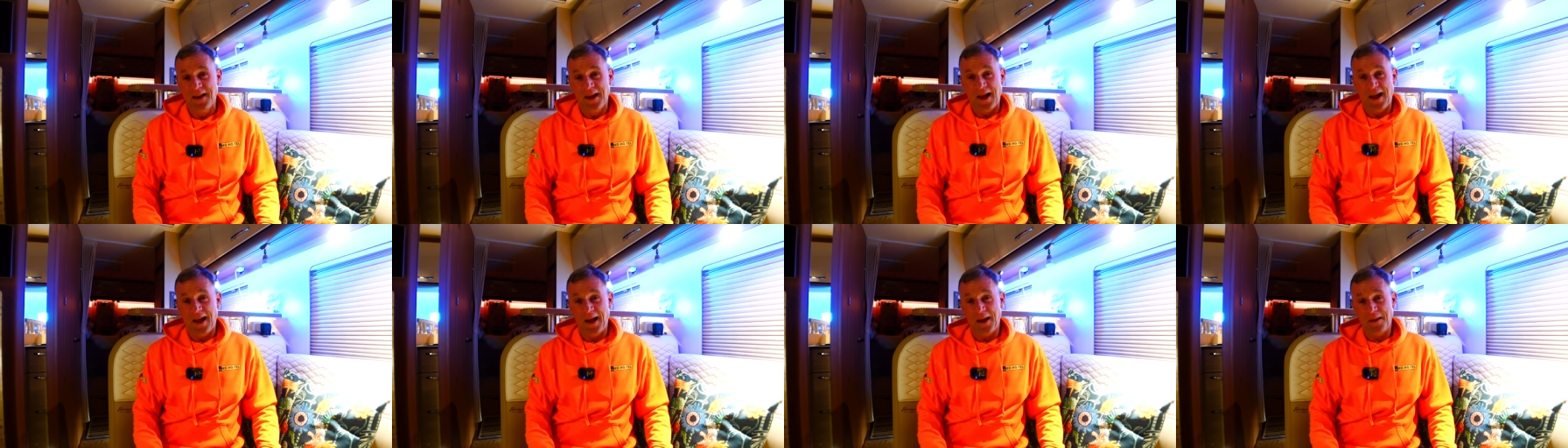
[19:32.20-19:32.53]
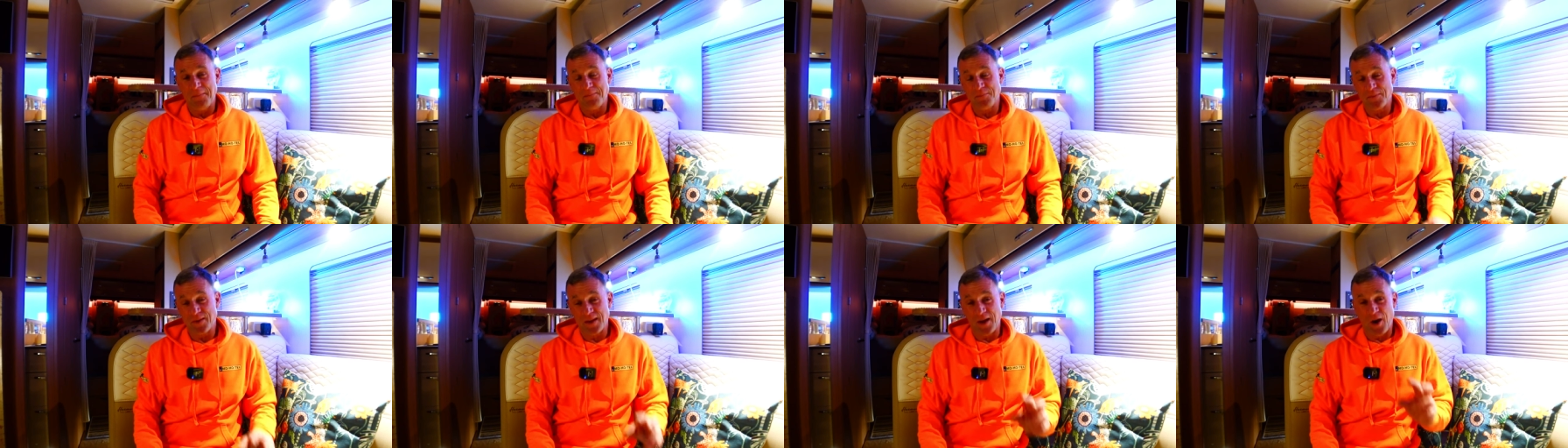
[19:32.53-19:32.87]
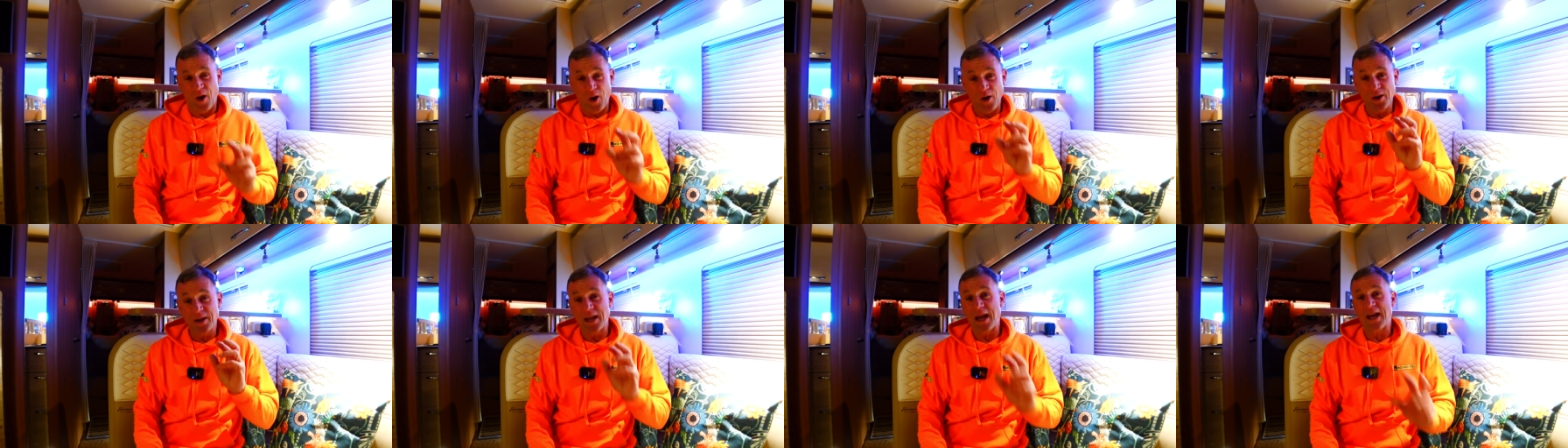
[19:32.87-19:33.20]
um,
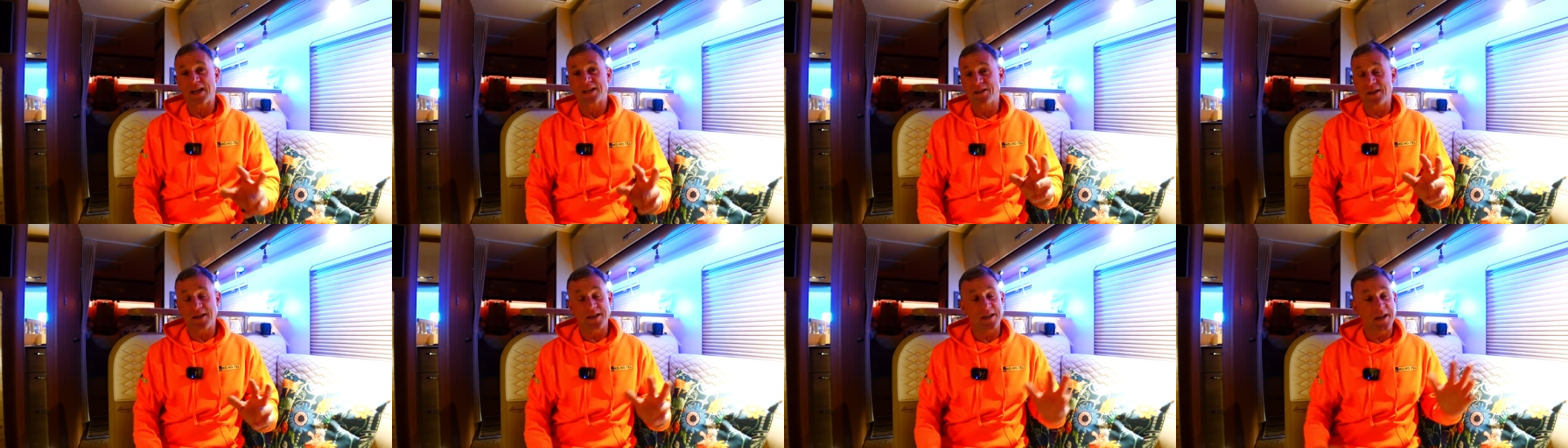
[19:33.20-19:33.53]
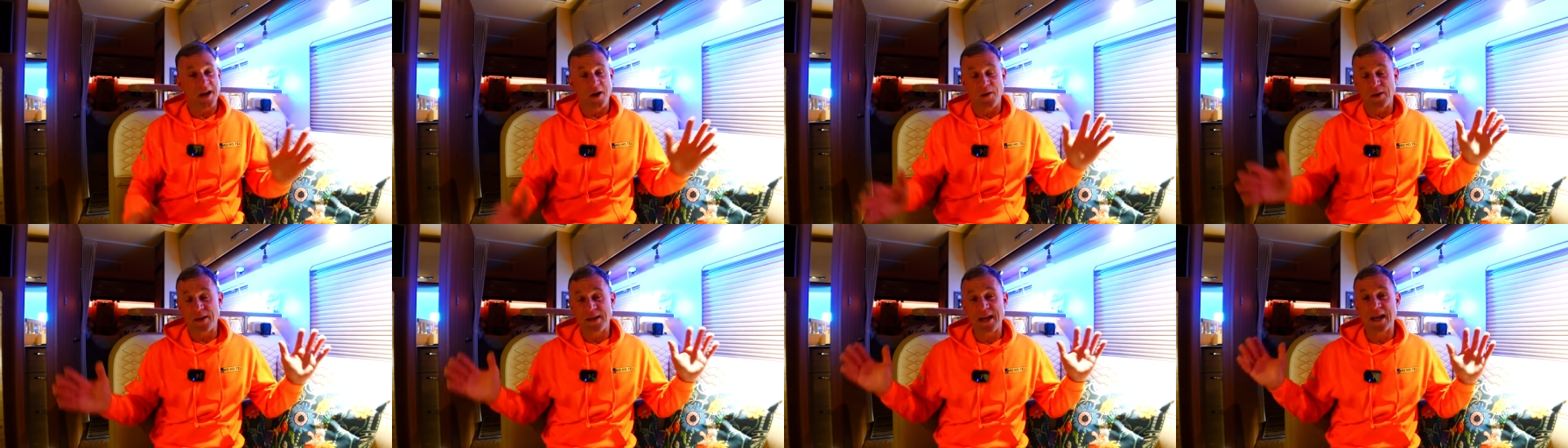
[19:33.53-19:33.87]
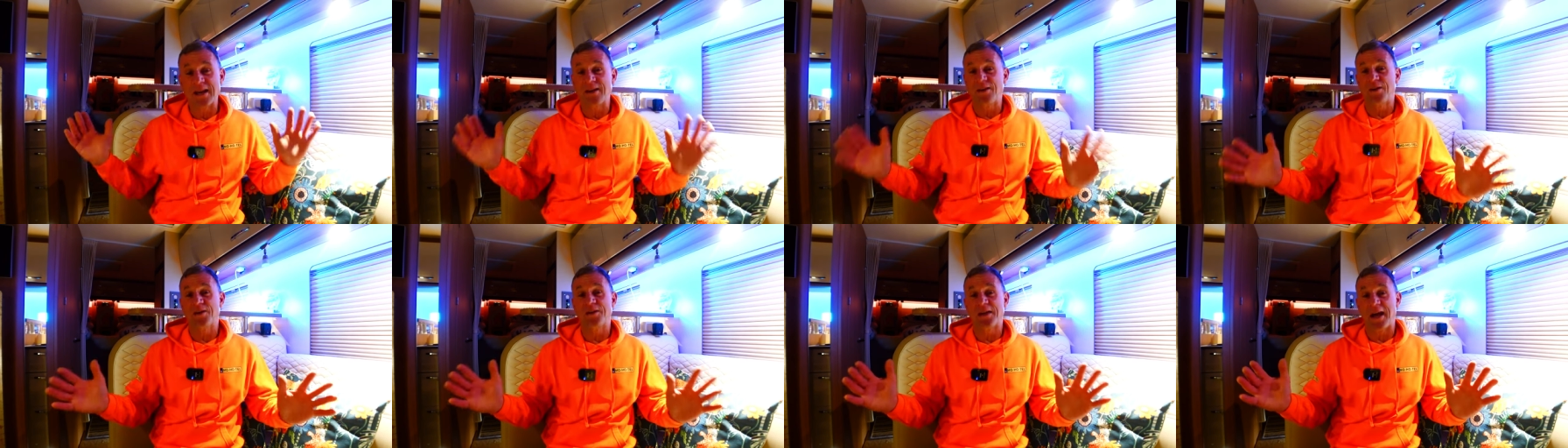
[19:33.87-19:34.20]
I get, you know, know, at the
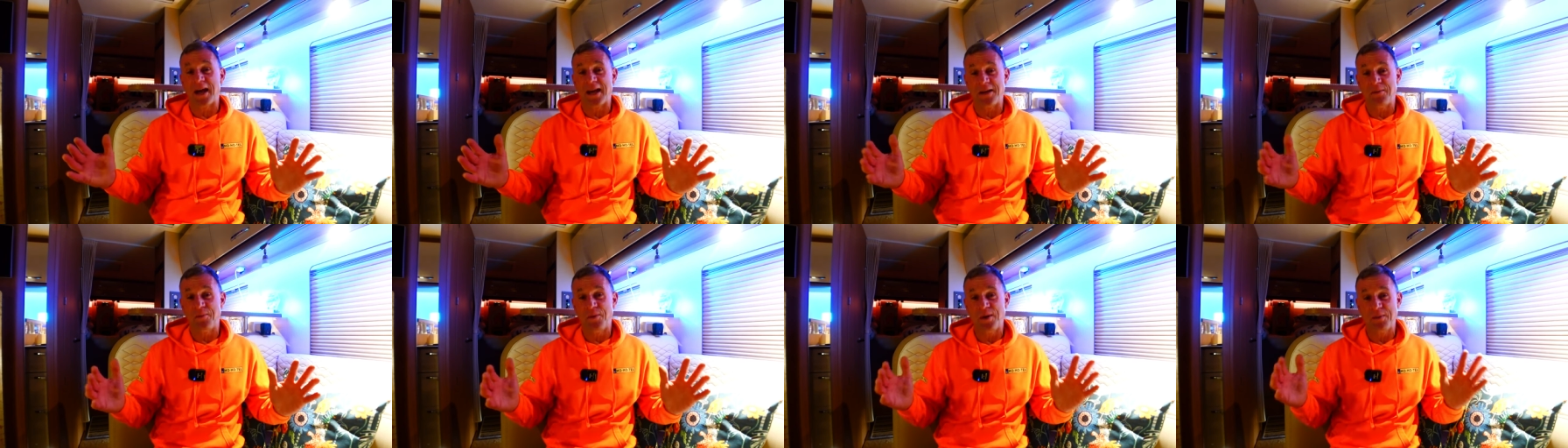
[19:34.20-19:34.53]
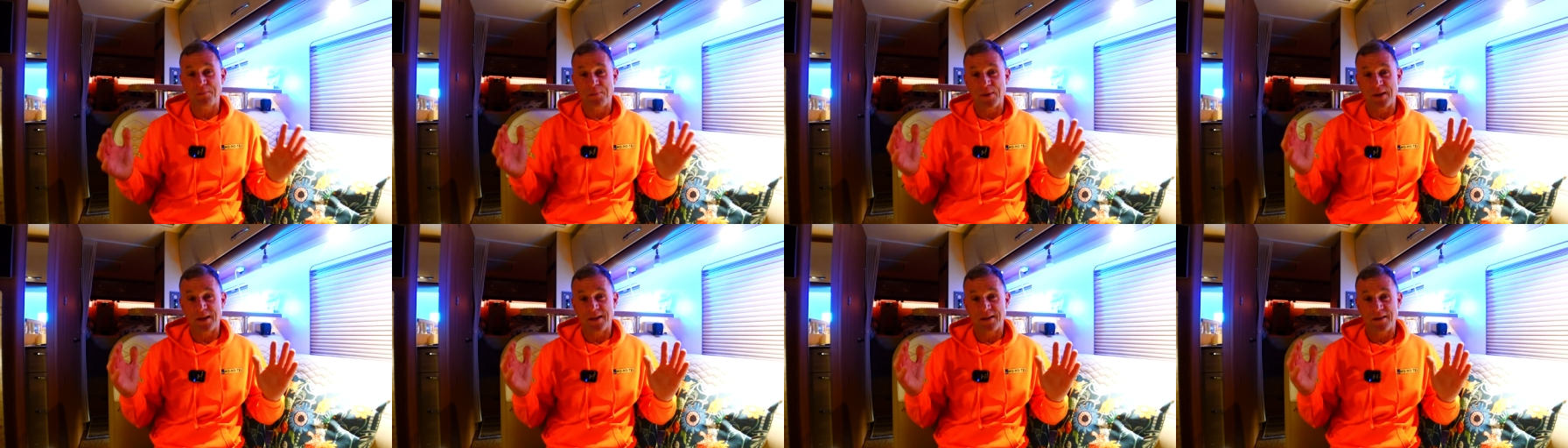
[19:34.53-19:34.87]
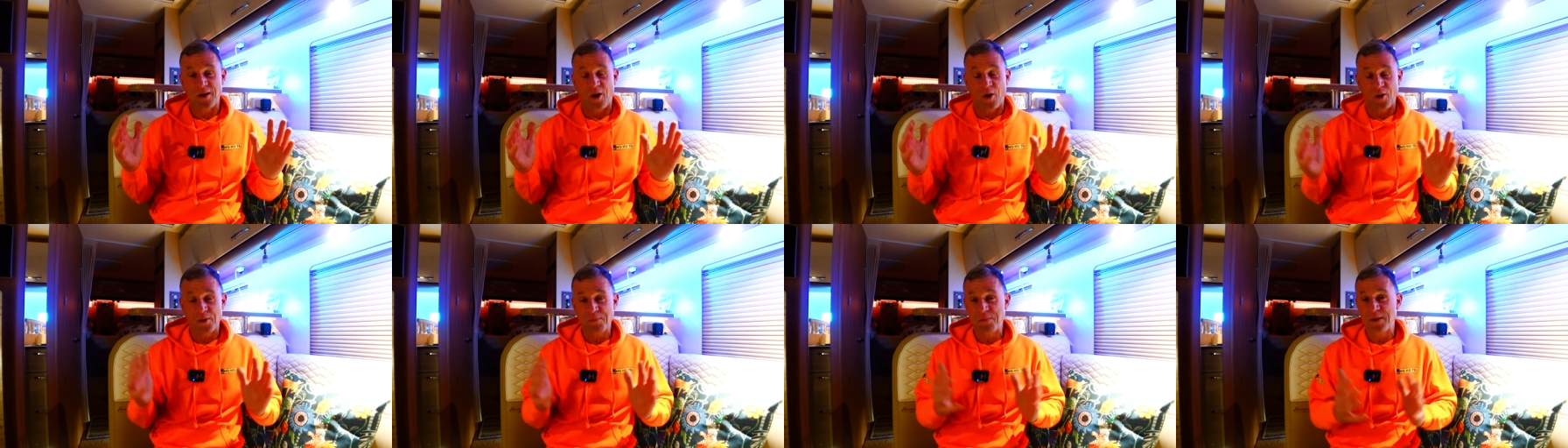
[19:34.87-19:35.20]
end of the day, we've been
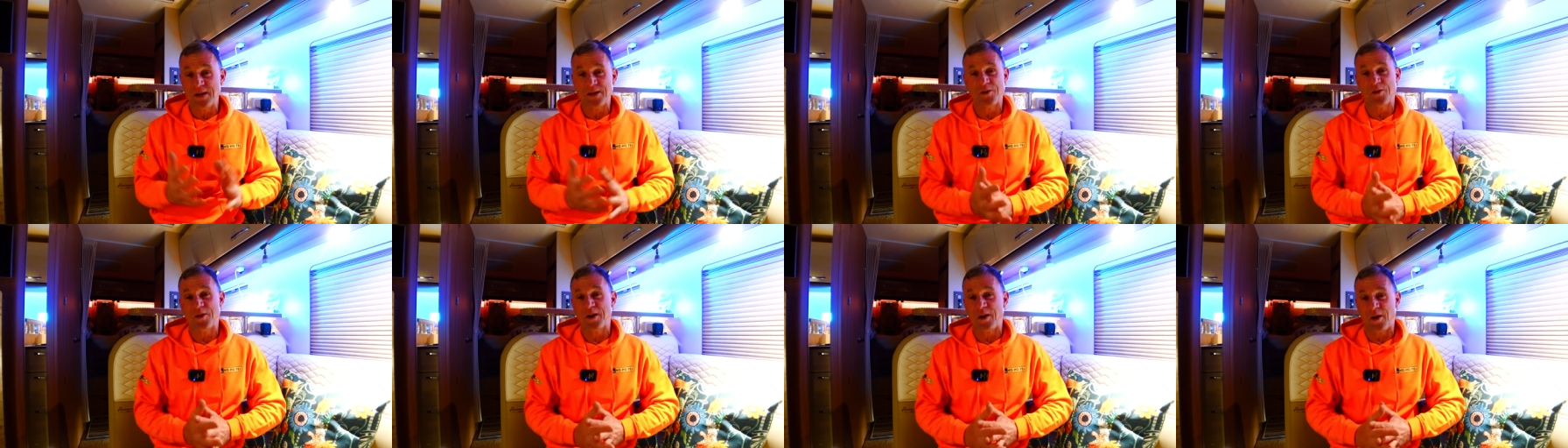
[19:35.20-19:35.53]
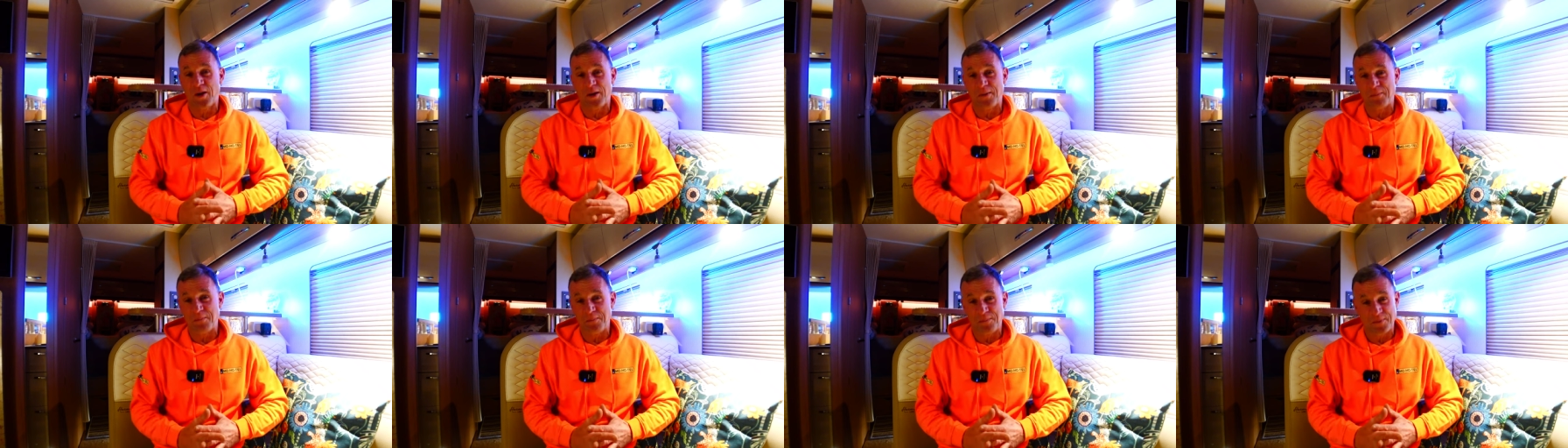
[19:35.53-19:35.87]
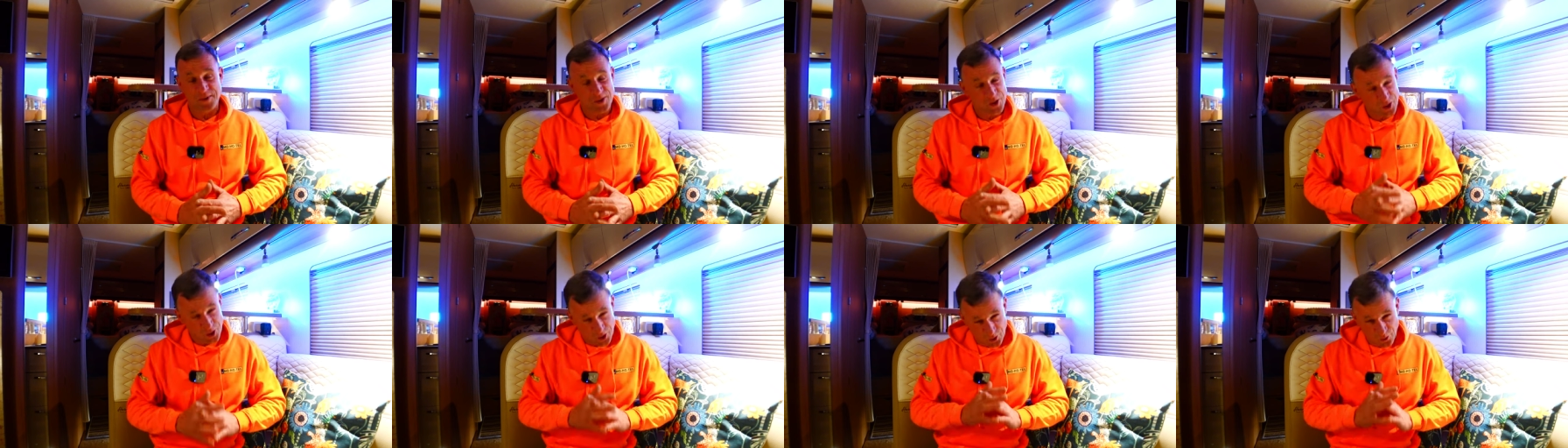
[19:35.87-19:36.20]
I've been doing
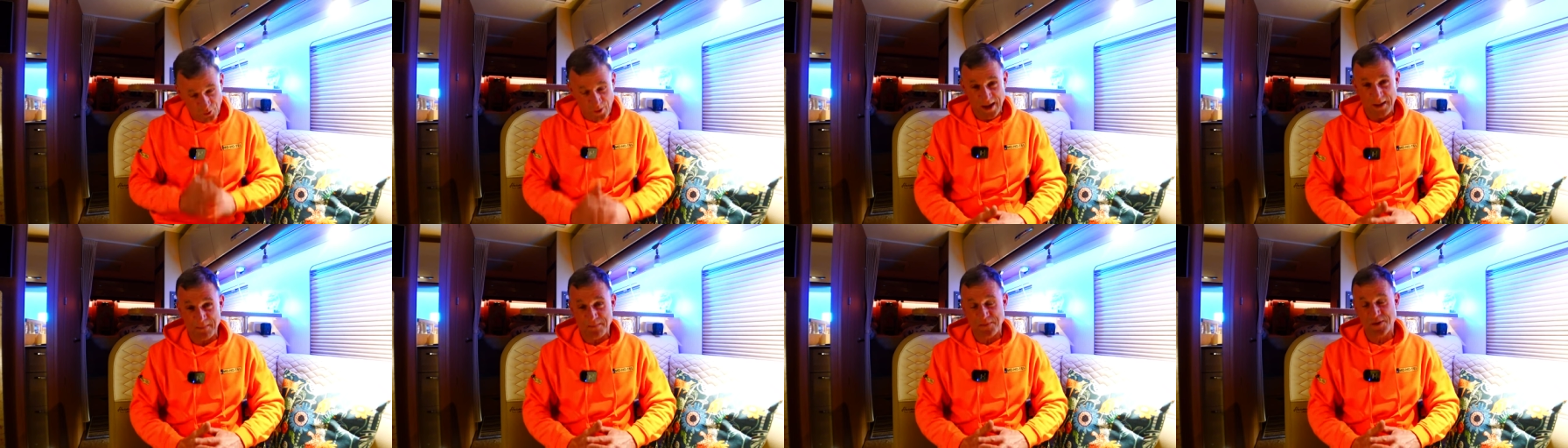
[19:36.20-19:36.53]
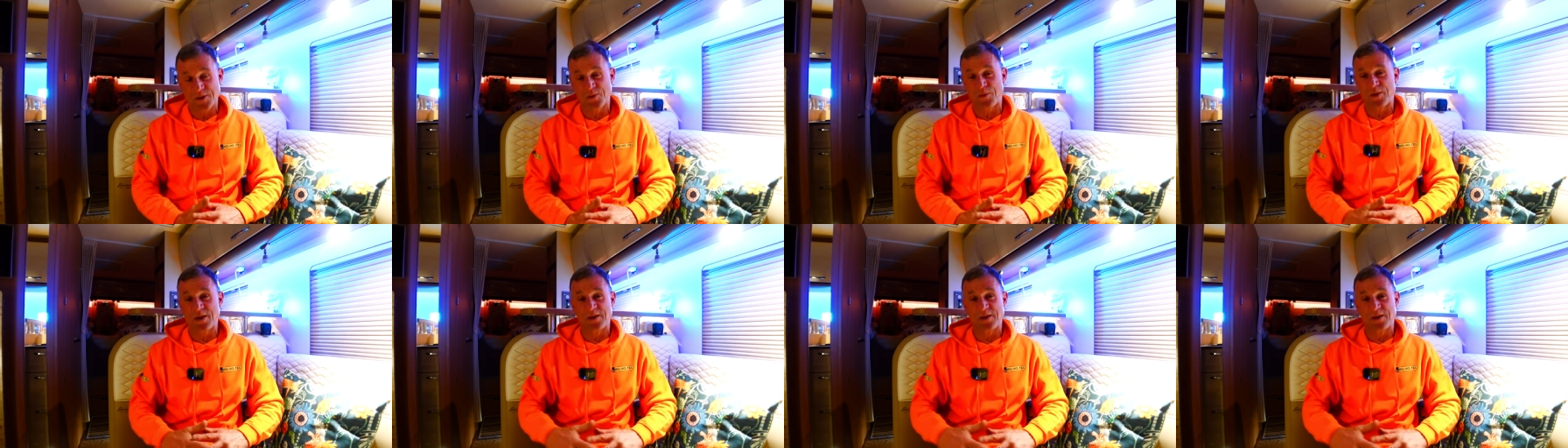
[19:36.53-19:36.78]
like trips.